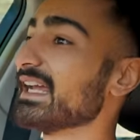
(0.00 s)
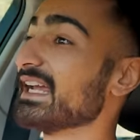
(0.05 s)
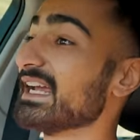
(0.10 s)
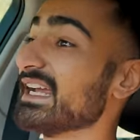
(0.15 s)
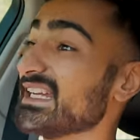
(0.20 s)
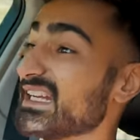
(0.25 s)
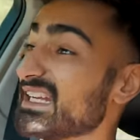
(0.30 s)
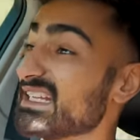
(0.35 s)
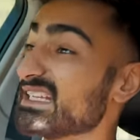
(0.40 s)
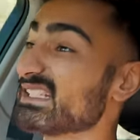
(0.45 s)

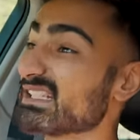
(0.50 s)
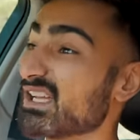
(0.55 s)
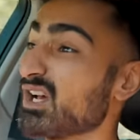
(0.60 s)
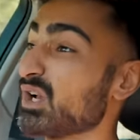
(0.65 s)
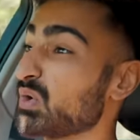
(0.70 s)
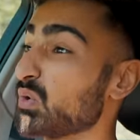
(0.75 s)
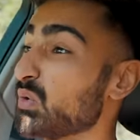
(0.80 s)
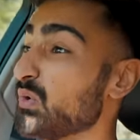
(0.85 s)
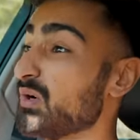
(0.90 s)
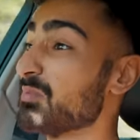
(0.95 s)
it is a
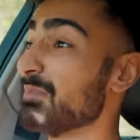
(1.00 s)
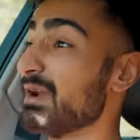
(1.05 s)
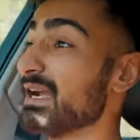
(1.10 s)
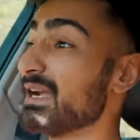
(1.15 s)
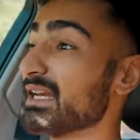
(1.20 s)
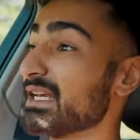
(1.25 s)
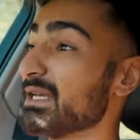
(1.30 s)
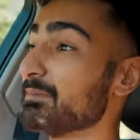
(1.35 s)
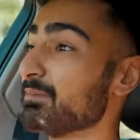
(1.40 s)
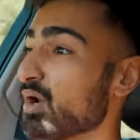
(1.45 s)

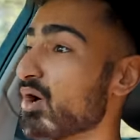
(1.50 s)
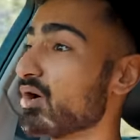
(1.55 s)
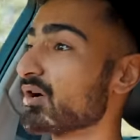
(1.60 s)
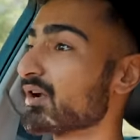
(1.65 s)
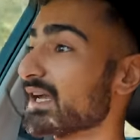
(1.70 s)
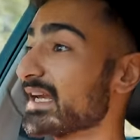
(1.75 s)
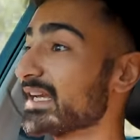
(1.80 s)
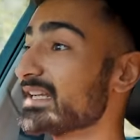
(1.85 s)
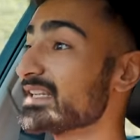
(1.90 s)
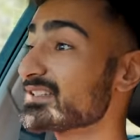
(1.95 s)
rudimentary
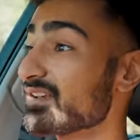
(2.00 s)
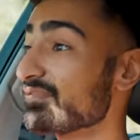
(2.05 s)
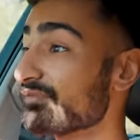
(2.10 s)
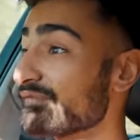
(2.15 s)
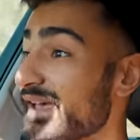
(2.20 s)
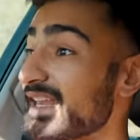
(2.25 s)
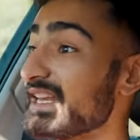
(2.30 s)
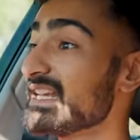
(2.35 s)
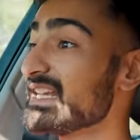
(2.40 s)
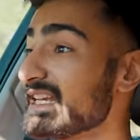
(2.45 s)
block it is a
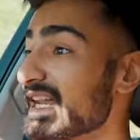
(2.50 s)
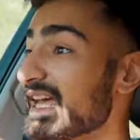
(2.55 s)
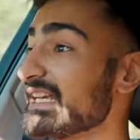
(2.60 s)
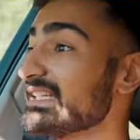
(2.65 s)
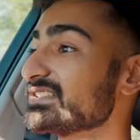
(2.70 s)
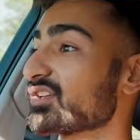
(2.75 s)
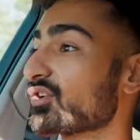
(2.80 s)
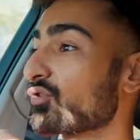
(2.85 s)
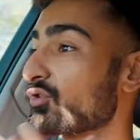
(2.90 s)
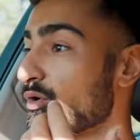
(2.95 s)
very
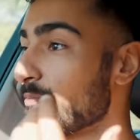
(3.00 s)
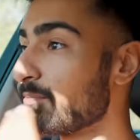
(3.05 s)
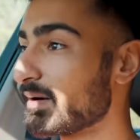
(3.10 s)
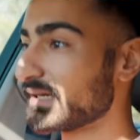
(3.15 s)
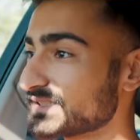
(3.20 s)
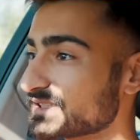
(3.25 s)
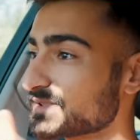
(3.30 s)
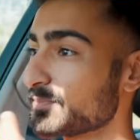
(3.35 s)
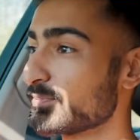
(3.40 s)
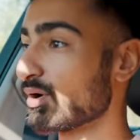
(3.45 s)
nice
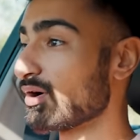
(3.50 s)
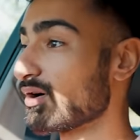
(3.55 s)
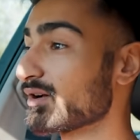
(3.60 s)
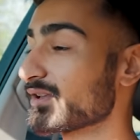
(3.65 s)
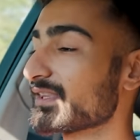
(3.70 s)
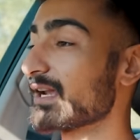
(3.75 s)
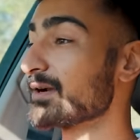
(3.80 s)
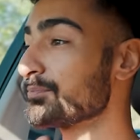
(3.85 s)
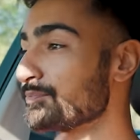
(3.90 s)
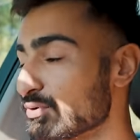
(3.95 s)
robust
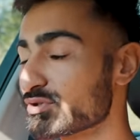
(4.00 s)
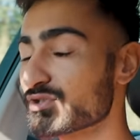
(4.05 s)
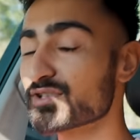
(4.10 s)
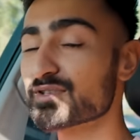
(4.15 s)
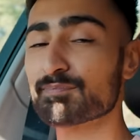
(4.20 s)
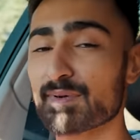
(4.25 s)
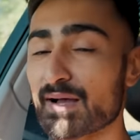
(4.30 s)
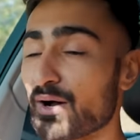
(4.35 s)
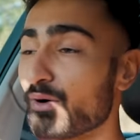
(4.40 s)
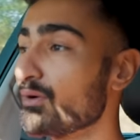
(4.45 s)
block that pushes
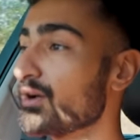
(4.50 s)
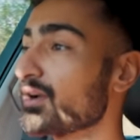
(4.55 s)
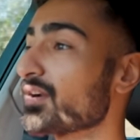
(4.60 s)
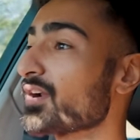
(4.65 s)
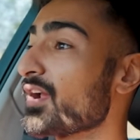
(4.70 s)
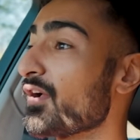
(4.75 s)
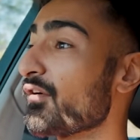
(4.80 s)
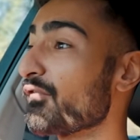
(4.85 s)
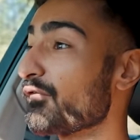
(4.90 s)
power